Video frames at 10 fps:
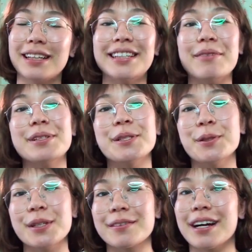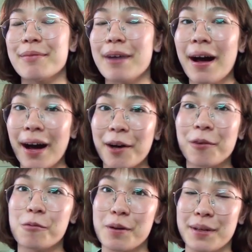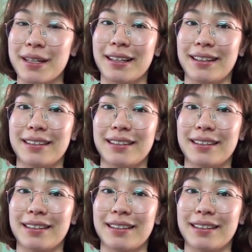attempt to describe how women